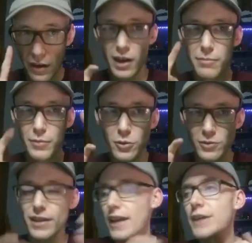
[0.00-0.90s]

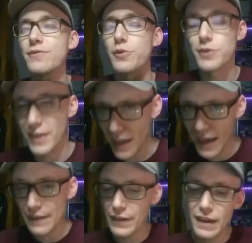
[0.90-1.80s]
combos that S-Force can
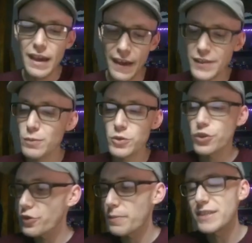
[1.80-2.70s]
have, and it's
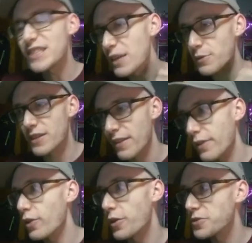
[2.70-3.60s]
more so the best sequencing
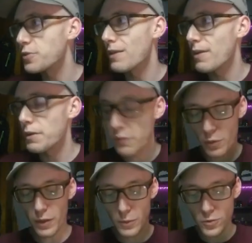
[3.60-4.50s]
that the cards do have.
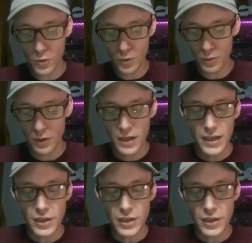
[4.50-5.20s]
However, one of the most notable